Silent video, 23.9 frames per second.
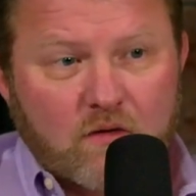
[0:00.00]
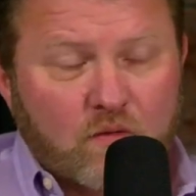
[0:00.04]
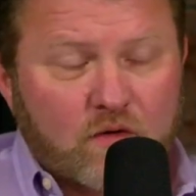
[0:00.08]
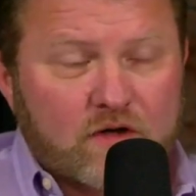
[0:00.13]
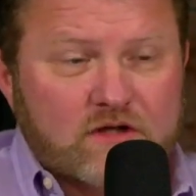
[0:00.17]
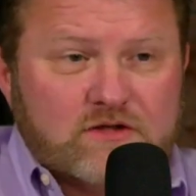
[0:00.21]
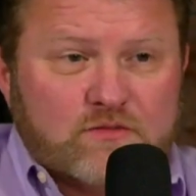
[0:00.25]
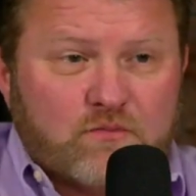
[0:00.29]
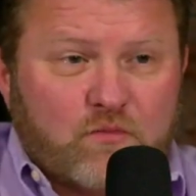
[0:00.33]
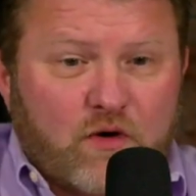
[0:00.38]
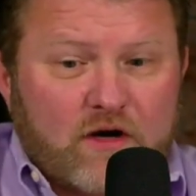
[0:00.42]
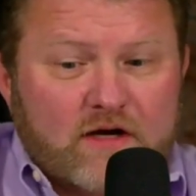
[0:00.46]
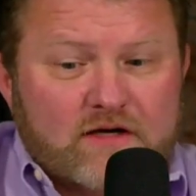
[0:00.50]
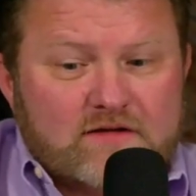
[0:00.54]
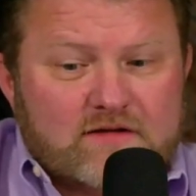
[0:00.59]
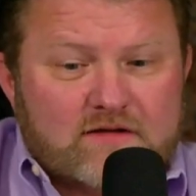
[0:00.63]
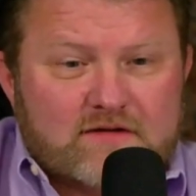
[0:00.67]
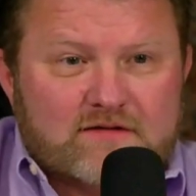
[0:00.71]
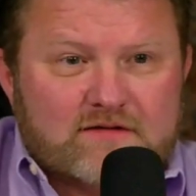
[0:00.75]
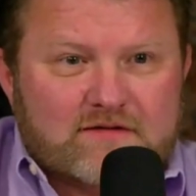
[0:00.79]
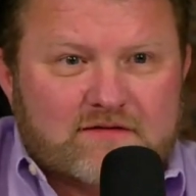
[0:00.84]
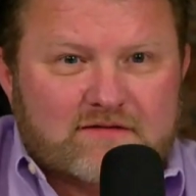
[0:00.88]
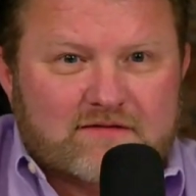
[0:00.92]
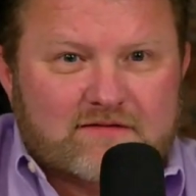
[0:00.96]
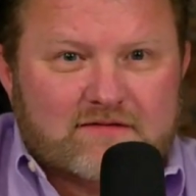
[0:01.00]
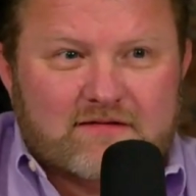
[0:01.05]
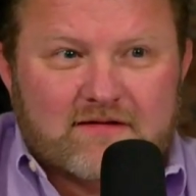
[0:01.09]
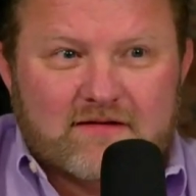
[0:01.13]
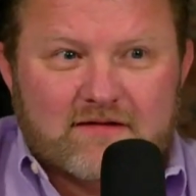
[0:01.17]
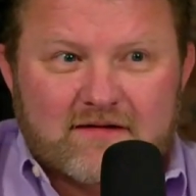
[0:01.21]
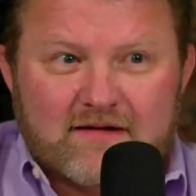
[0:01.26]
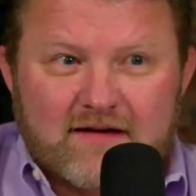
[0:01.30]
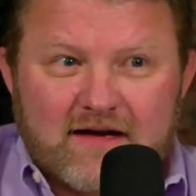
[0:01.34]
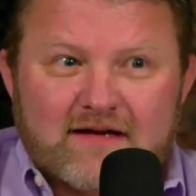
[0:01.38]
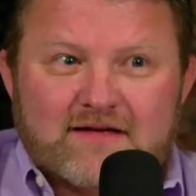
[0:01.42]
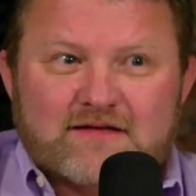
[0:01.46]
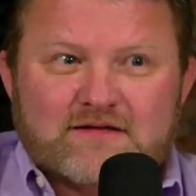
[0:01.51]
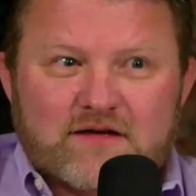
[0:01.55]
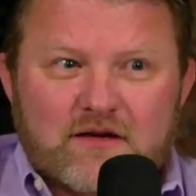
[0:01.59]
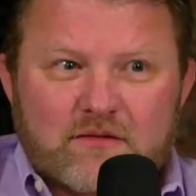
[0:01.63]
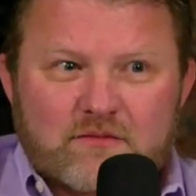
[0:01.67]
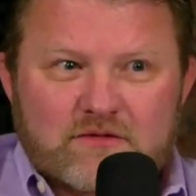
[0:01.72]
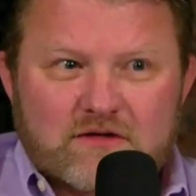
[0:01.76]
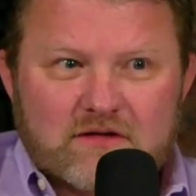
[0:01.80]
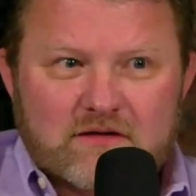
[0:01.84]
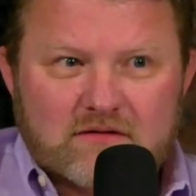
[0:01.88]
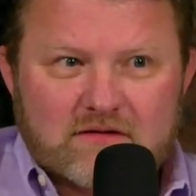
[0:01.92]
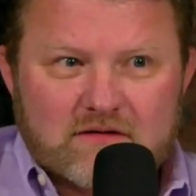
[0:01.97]
Which brings us to the next
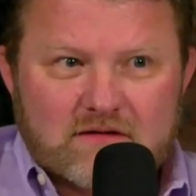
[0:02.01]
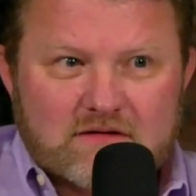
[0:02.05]
subject,